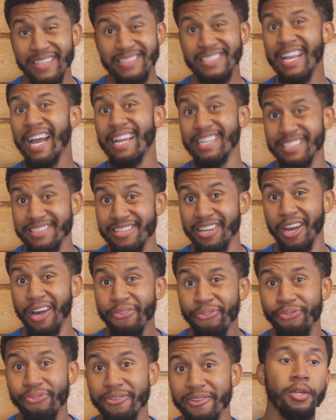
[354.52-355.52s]
it's kind
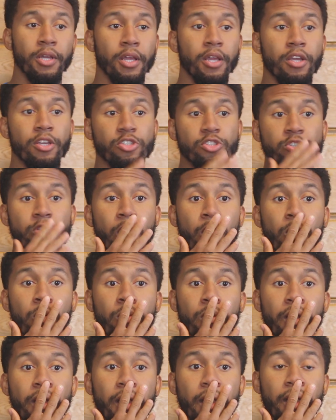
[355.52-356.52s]
of tough. So
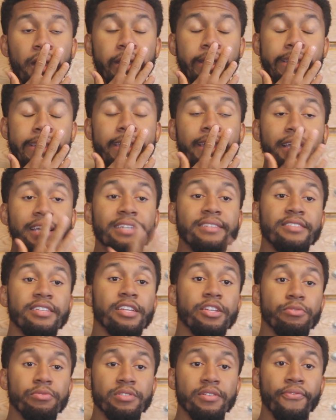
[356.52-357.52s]
he
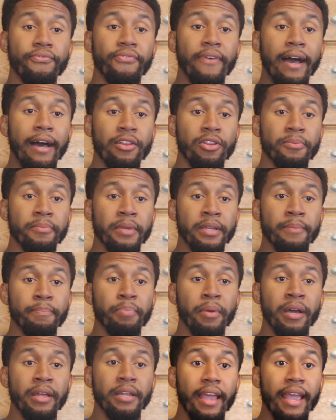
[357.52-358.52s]
continues to follow me,
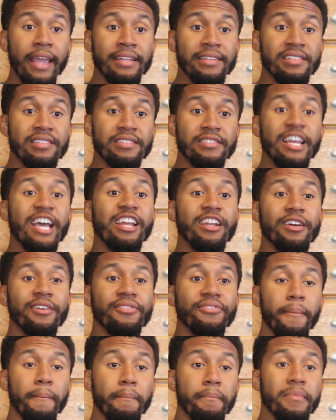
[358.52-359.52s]
but instead
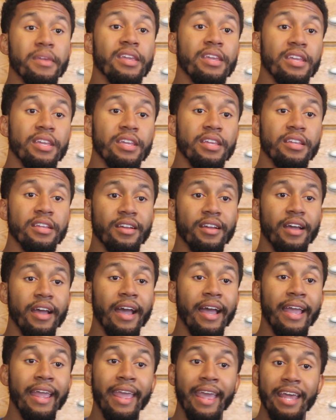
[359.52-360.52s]
of me
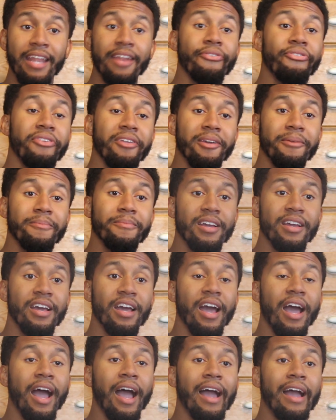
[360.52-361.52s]
ahead of him,
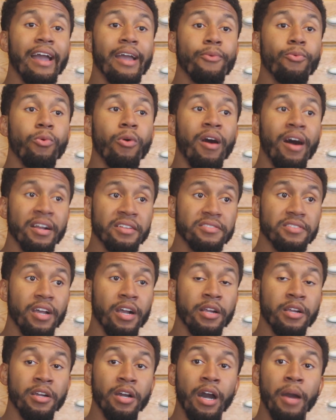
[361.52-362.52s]
I walked a
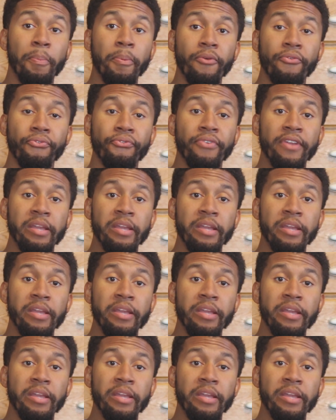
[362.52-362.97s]
couple feet